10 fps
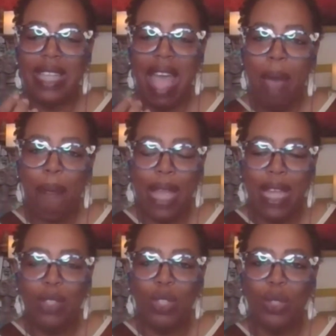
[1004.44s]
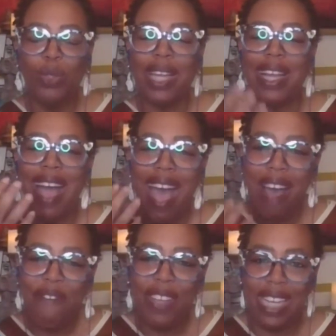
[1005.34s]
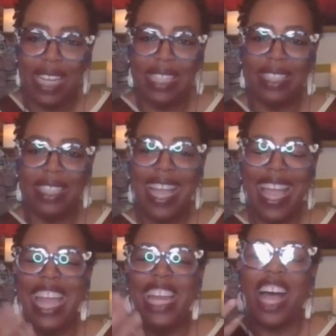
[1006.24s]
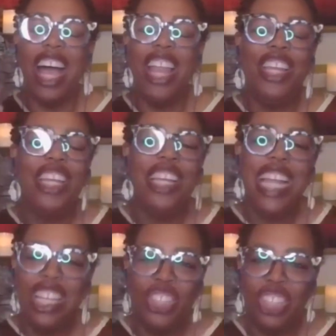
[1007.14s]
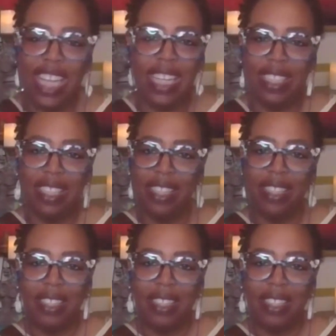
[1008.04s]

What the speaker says: to tap into the confidence and unleash it